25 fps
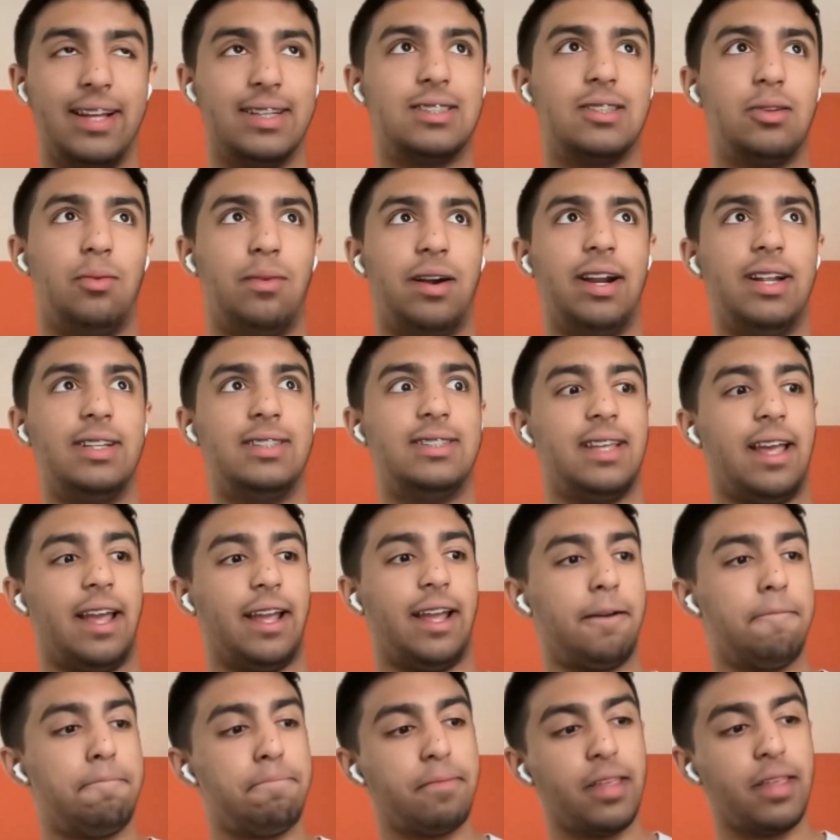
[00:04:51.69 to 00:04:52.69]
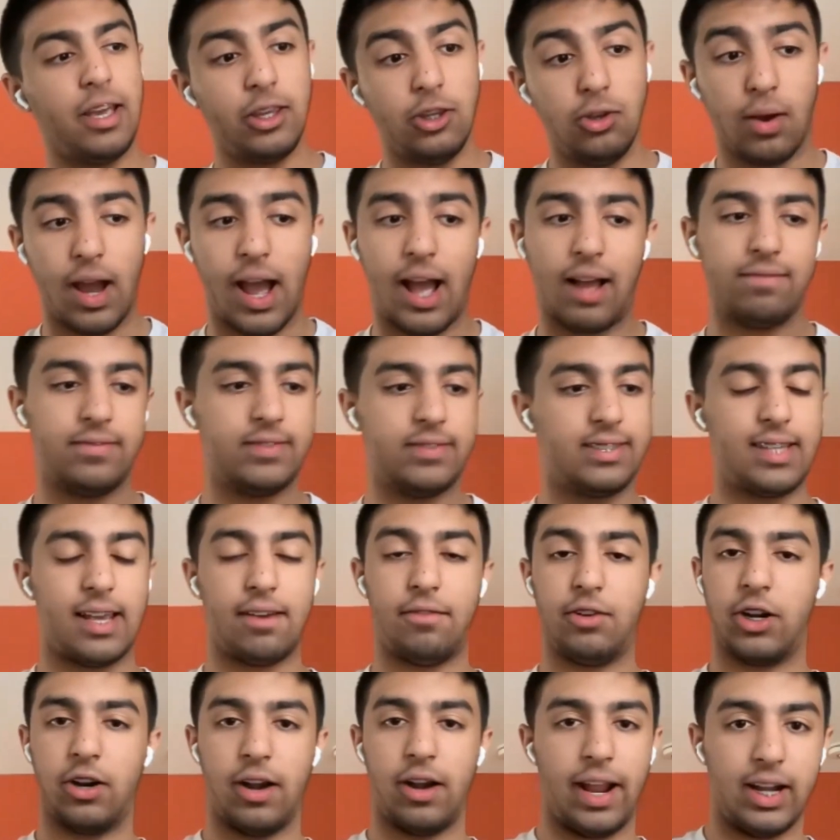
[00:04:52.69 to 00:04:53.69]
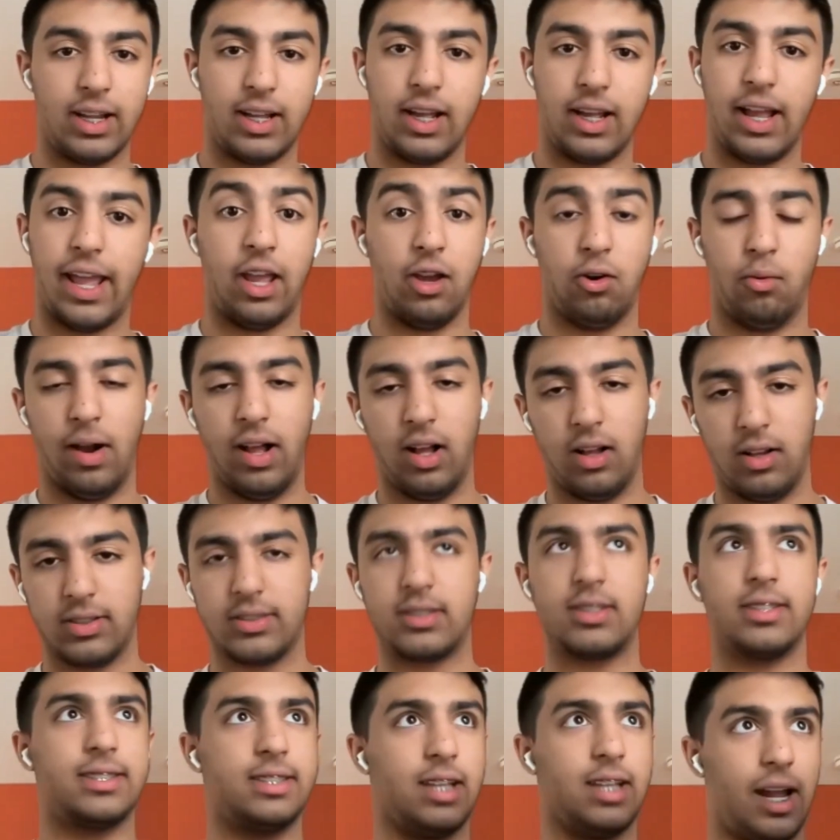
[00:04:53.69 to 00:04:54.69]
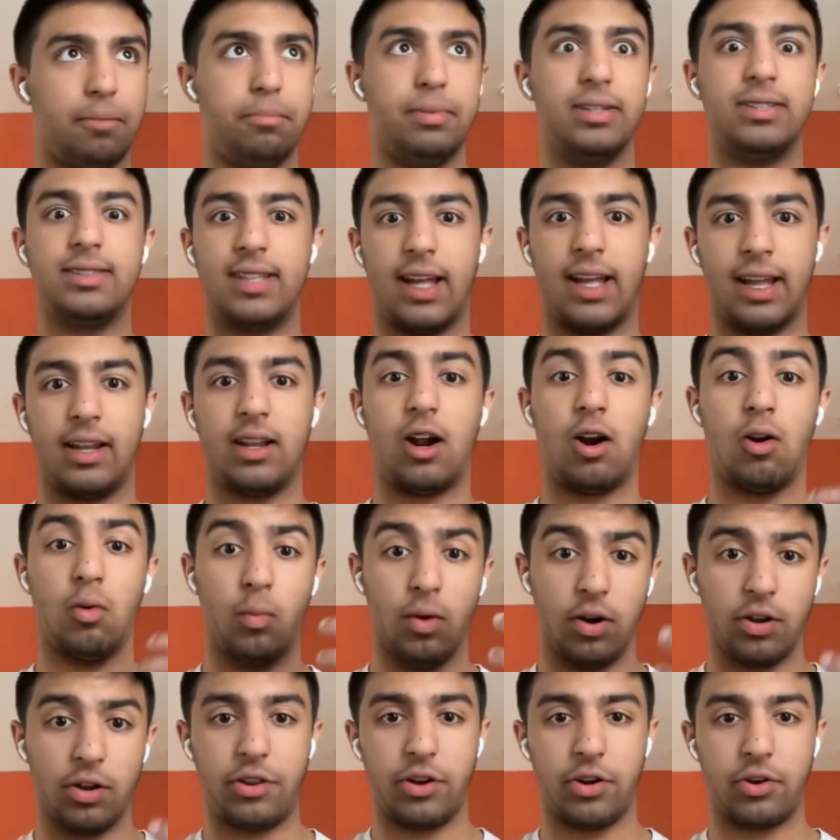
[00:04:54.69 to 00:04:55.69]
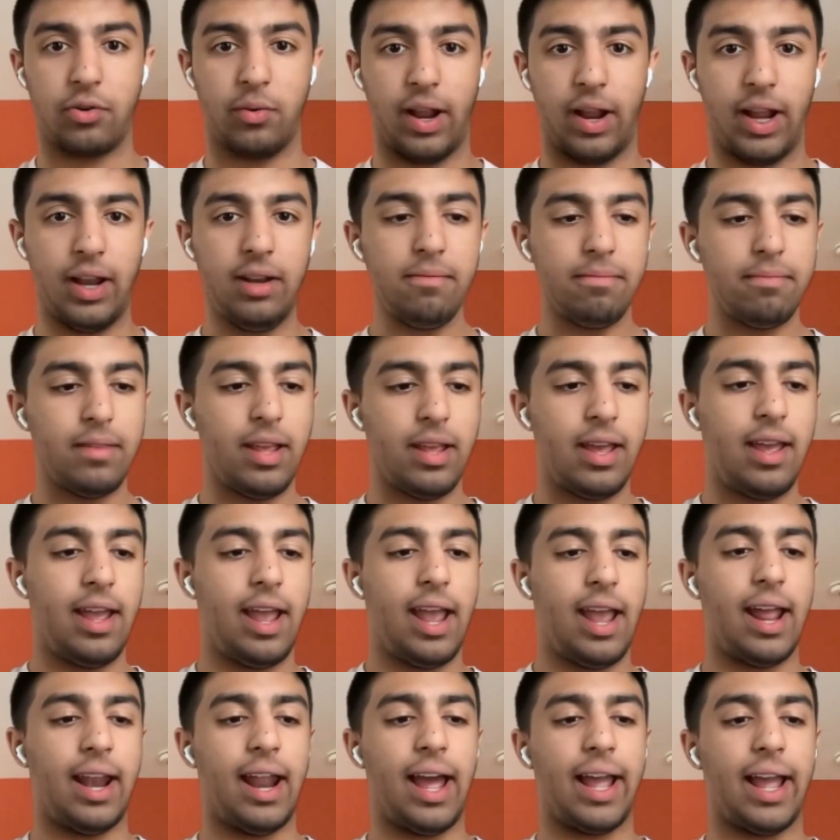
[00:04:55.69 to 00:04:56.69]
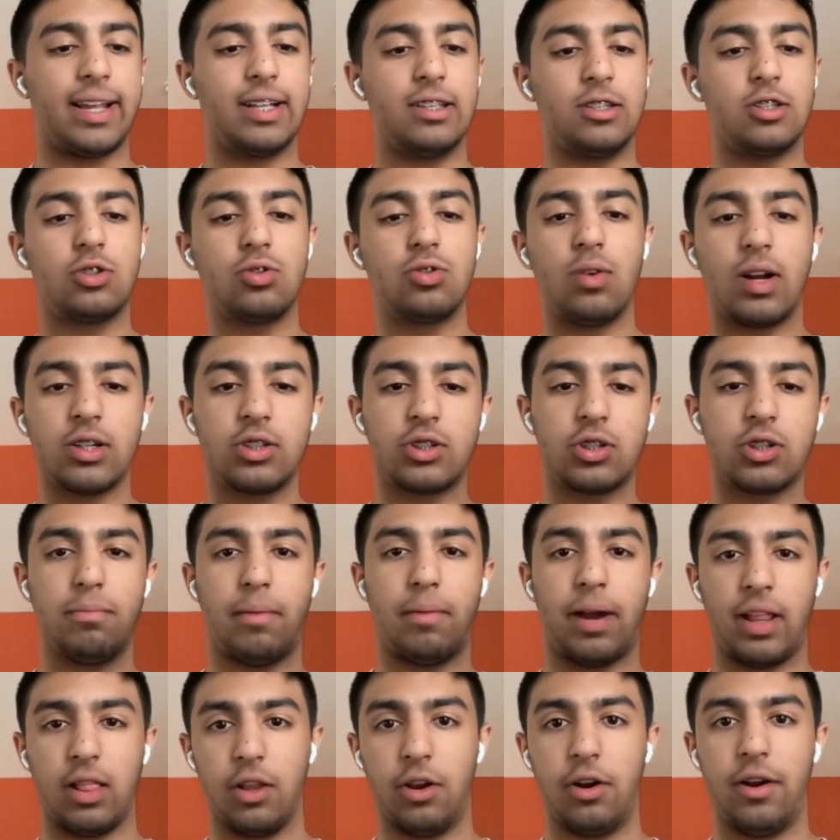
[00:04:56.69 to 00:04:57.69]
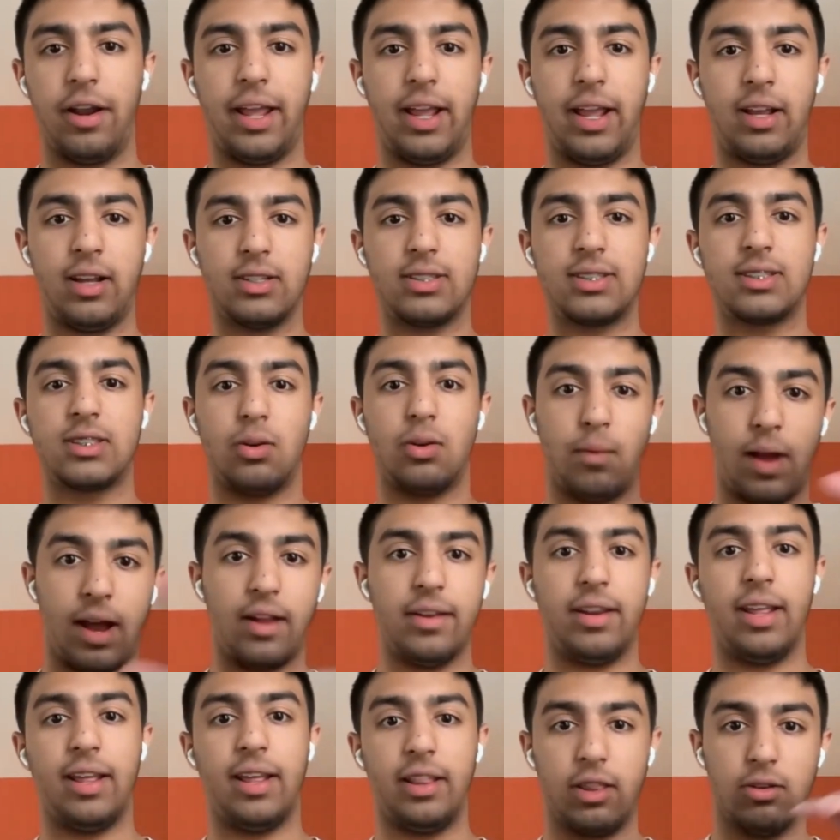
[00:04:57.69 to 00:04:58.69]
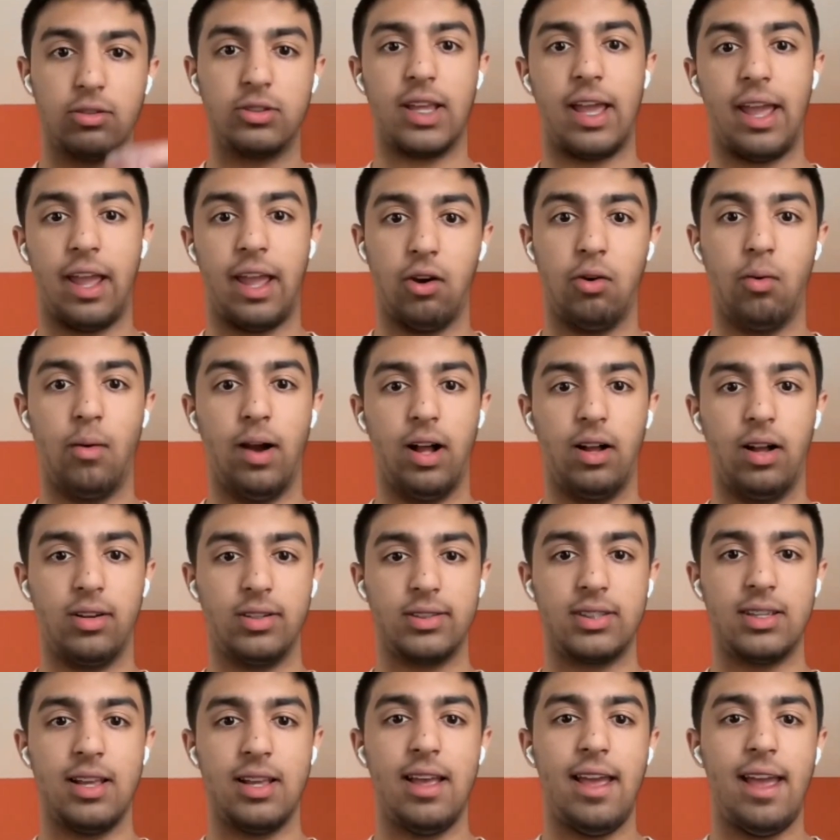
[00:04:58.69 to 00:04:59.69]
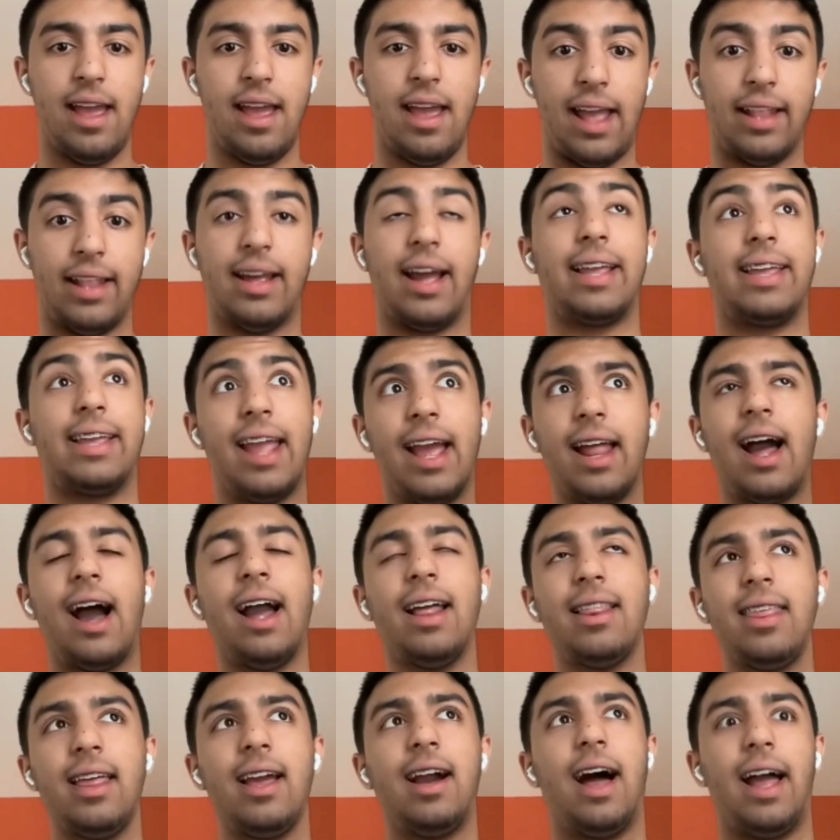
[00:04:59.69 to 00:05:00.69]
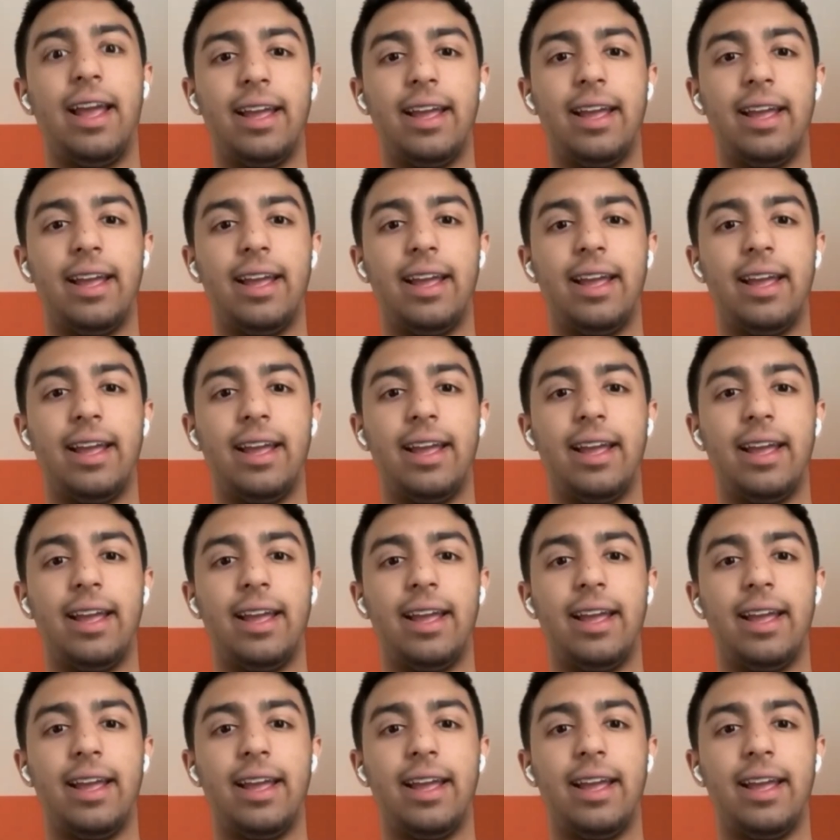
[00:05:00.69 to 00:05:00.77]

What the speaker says: this. So whereas like you have 7 or 8 AOLs assignments that are worth your grade, and I can structure my learning surrounding those AOLs and I think